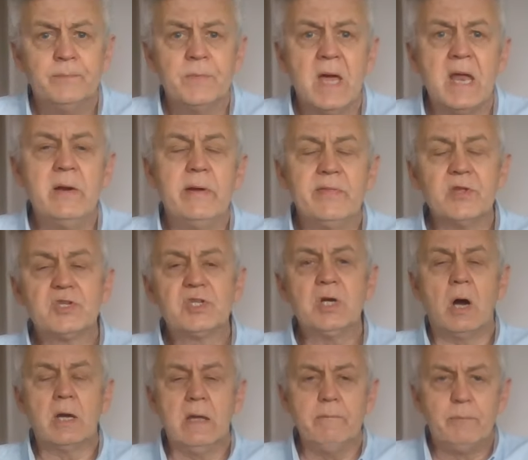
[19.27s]
Anyway, in the
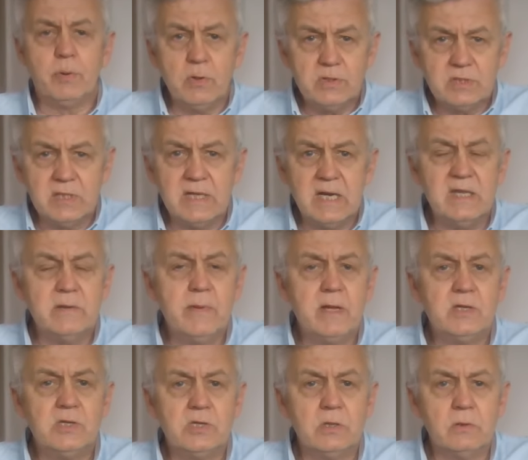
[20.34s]
talking points today, they
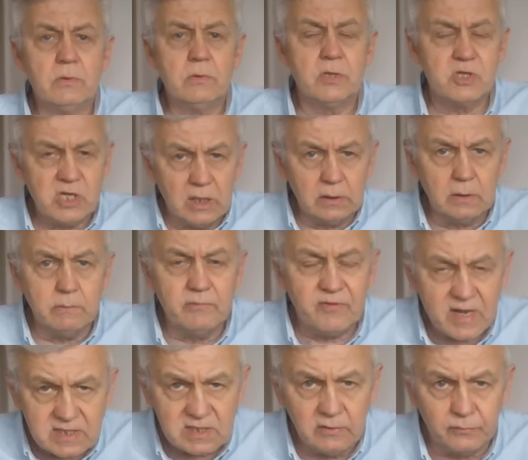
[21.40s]
mentioned the Cheltenham
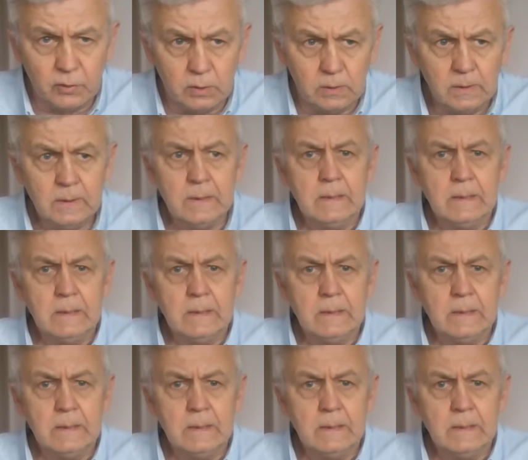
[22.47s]
Festival,